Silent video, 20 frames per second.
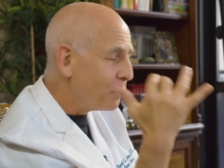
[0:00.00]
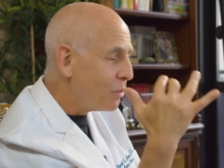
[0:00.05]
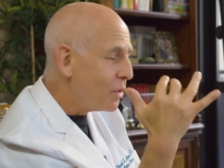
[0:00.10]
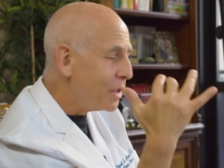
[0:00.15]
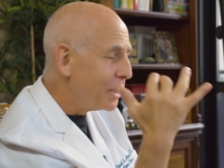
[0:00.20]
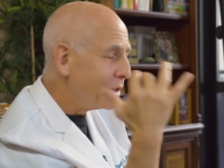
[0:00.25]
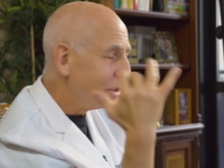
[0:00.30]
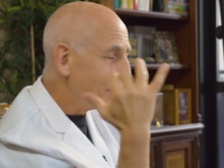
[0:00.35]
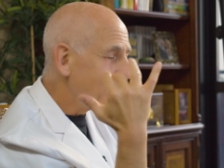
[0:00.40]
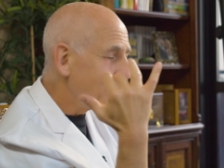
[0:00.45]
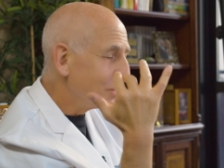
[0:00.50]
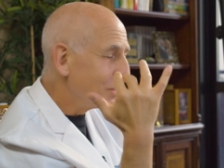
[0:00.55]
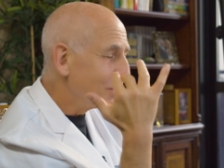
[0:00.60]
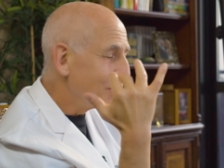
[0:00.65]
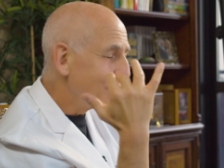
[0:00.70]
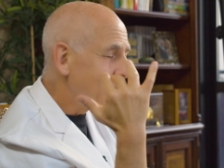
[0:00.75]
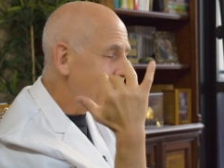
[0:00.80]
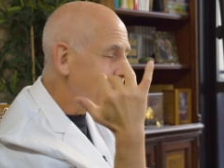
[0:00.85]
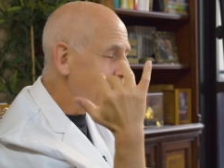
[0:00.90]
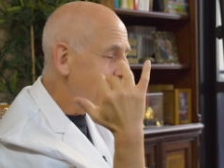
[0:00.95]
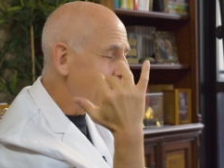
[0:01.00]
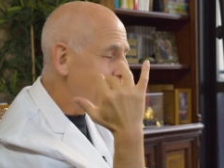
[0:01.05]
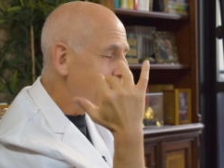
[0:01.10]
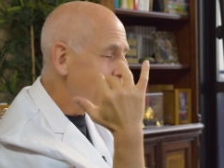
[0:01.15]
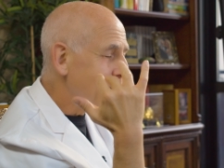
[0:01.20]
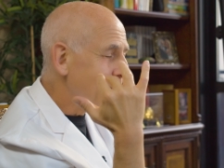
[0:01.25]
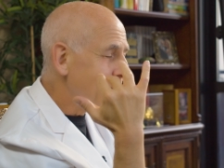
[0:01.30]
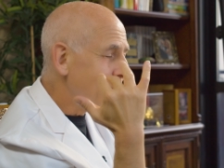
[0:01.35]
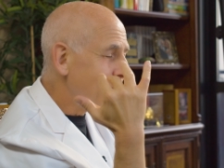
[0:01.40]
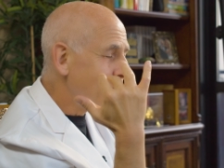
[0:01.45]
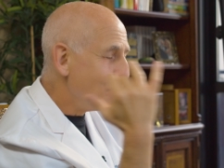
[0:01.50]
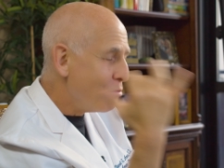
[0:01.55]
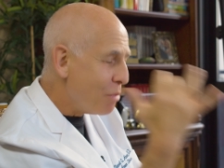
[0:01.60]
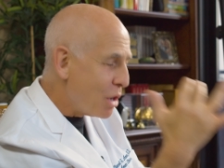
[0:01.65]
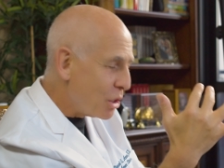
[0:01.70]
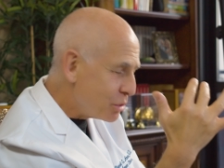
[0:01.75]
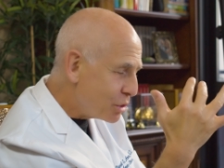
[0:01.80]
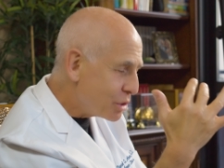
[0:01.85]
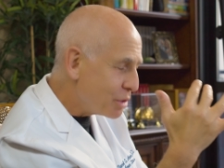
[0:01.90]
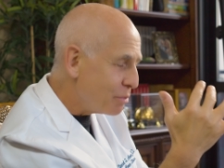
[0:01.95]
one
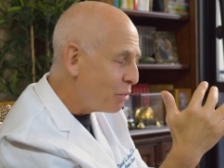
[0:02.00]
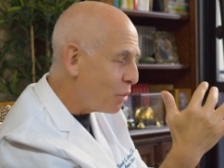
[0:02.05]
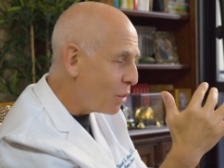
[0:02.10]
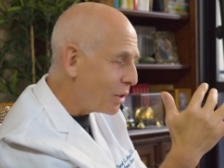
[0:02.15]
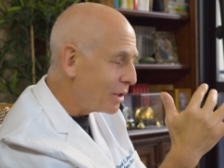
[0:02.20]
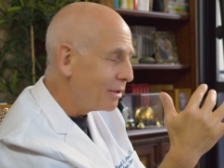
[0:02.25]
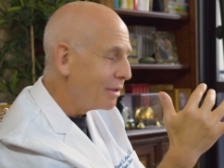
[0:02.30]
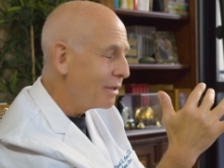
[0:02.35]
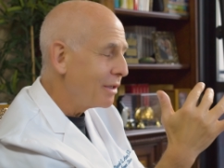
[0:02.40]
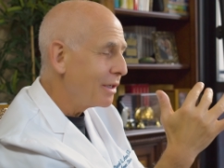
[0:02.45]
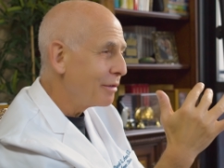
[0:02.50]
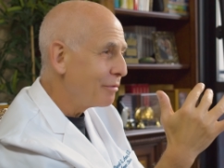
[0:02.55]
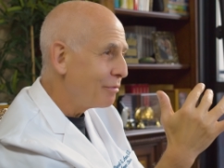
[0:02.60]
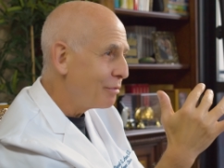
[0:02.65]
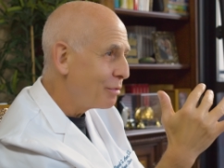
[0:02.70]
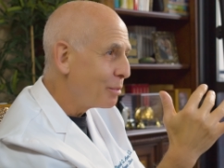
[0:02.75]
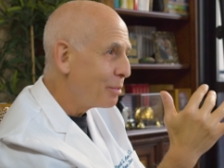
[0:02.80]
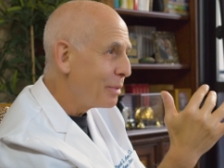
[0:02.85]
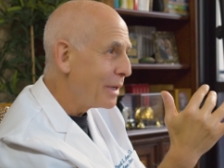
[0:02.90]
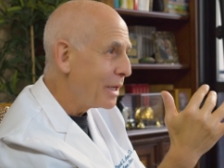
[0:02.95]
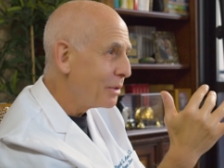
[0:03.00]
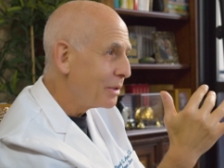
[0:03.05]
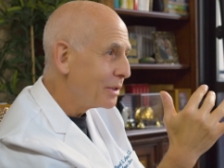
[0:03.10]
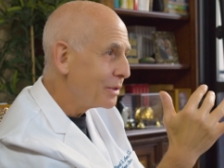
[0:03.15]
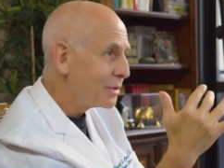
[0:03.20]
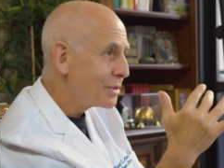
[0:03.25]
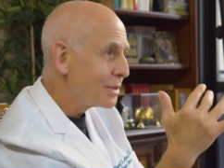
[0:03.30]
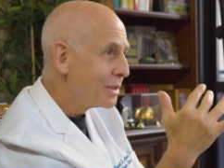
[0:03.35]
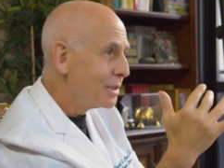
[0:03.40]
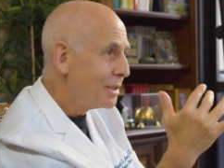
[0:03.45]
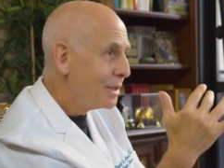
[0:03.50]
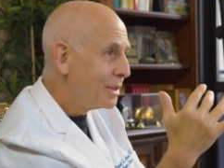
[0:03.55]
most important thing for parents